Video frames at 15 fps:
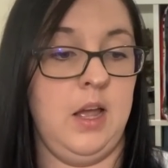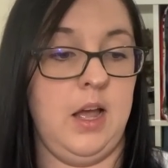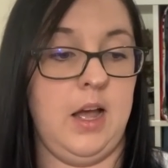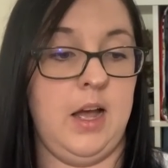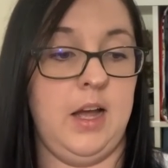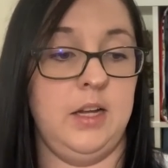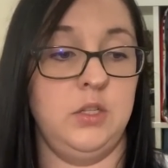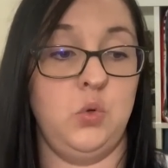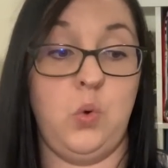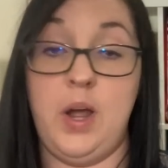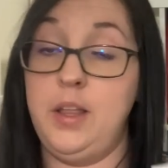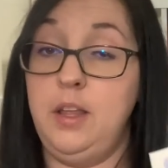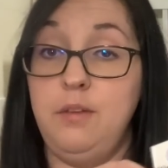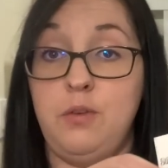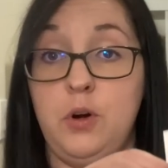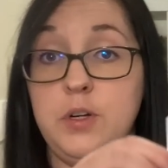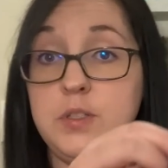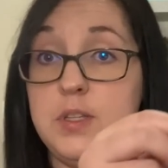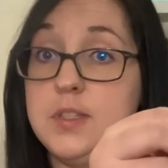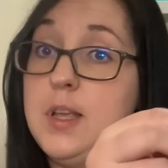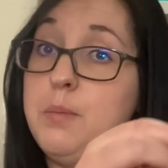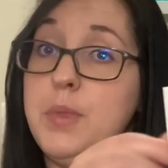And Twilight Forest, the
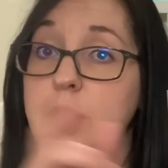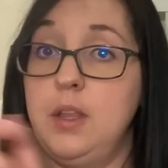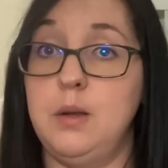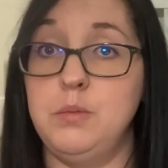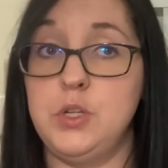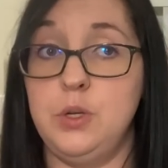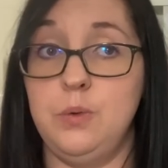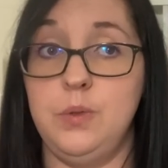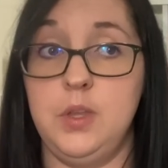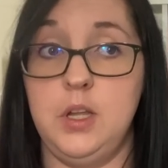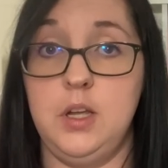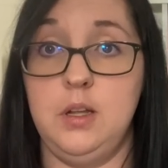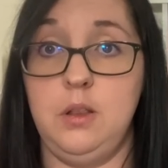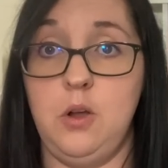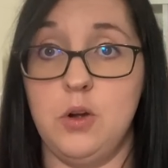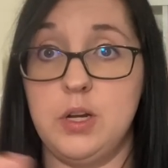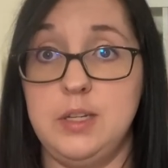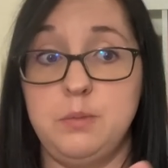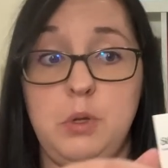same thing that I'm doing the Loch Ness